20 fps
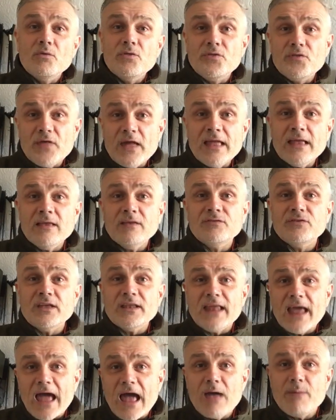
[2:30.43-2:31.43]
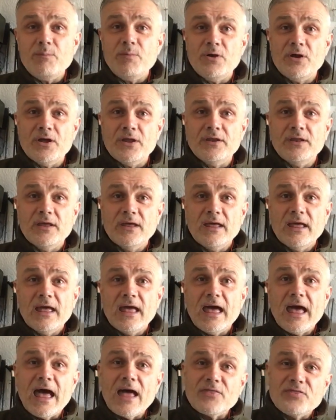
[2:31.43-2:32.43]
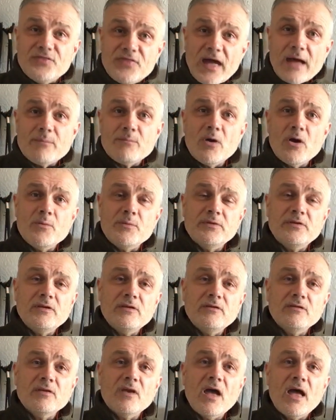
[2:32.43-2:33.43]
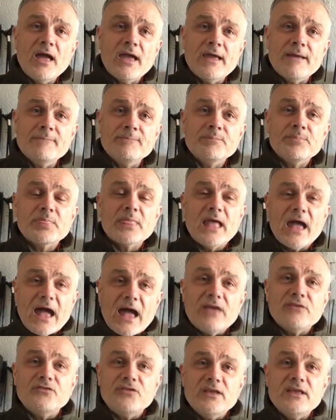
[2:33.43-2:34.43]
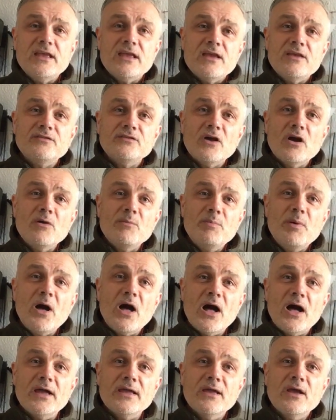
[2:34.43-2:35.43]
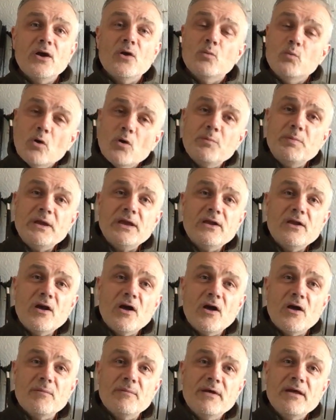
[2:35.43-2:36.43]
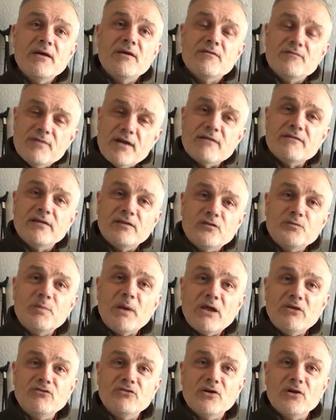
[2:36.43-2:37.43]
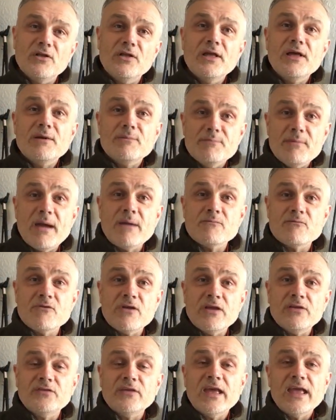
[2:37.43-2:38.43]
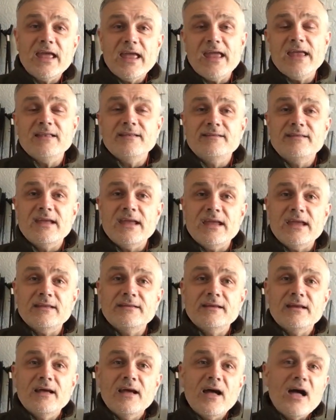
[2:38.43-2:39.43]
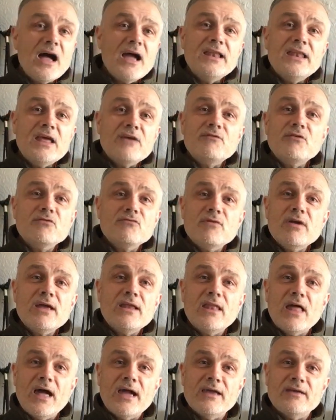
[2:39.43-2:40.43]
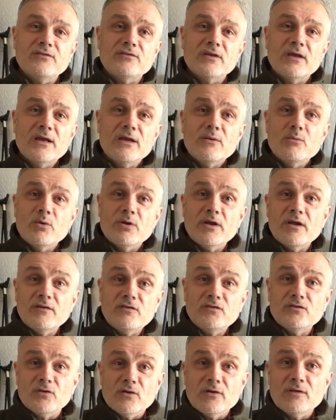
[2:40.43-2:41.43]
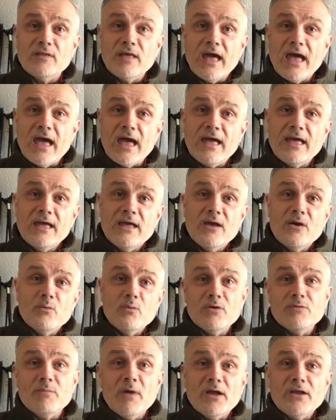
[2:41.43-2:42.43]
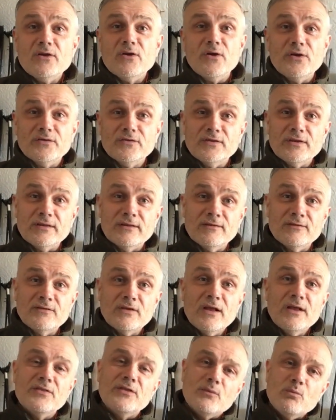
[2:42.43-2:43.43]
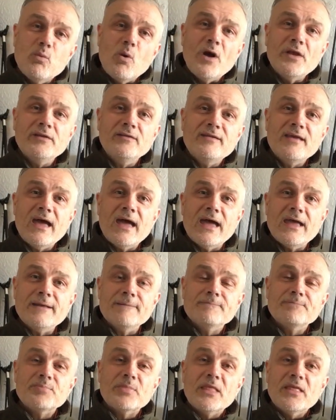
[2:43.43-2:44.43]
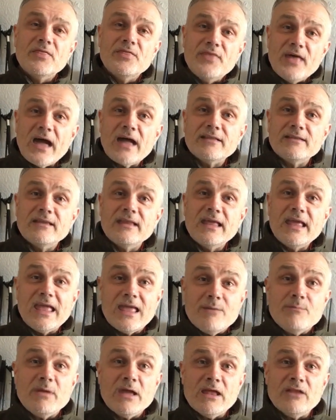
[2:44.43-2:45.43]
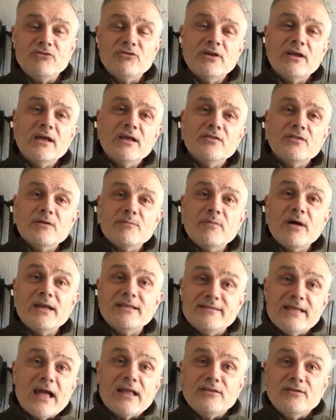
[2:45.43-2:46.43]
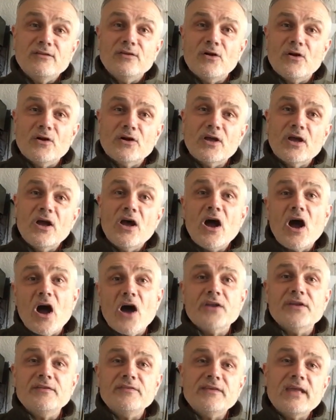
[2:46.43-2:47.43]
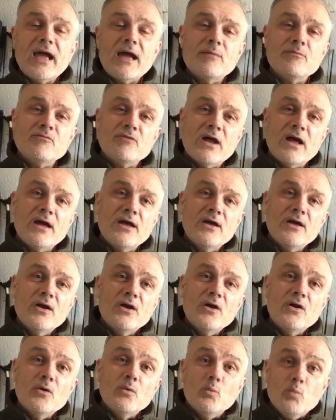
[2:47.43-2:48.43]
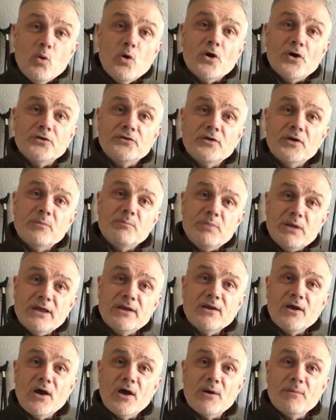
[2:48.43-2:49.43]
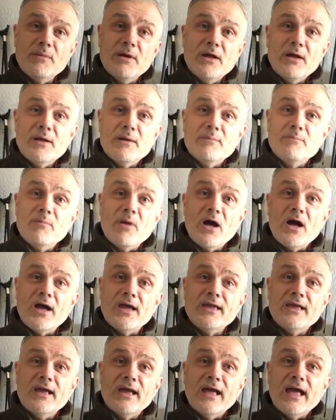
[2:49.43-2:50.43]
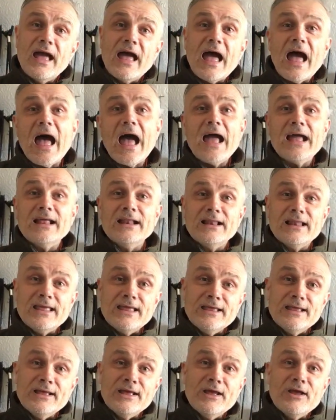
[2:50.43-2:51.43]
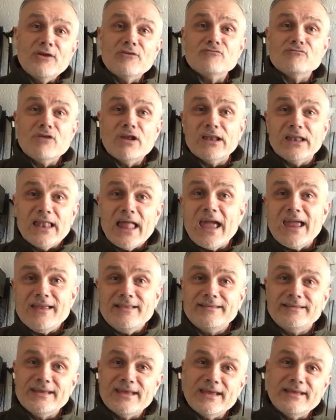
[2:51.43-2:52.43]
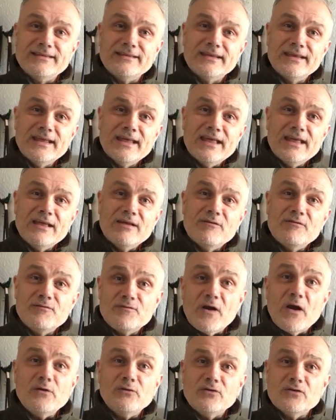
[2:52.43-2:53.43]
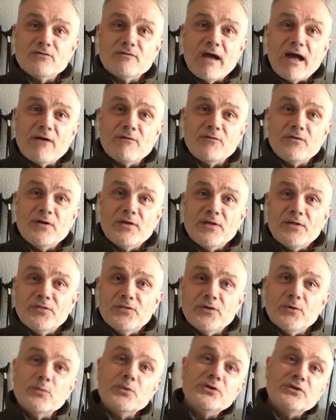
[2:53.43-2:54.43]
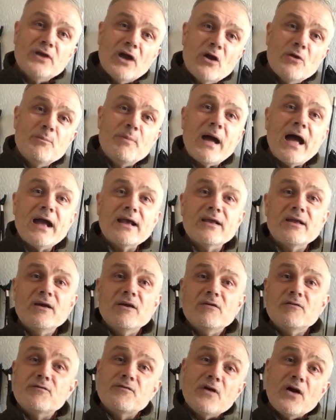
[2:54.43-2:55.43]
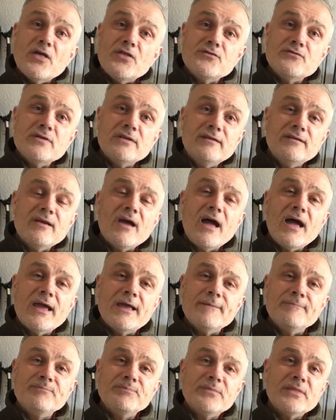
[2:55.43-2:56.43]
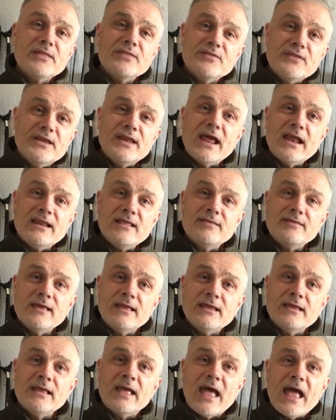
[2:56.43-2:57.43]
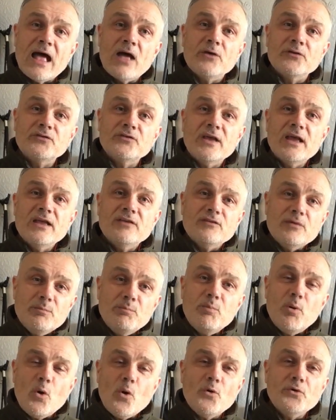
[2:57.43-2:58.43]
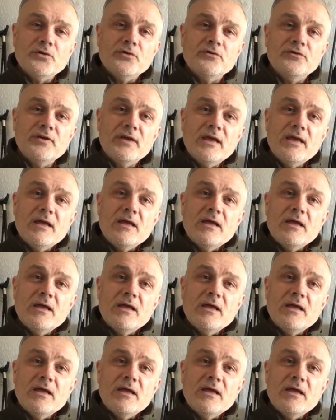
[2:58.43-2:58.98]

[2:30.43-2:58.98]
things that happen at that moment in time, as the years go by, will become very special memories indeed. I never realized when I stood there with my cousins that one day that image that my dad took on his camera would become my angling related photograph that would go back further in time than anything else. It's important,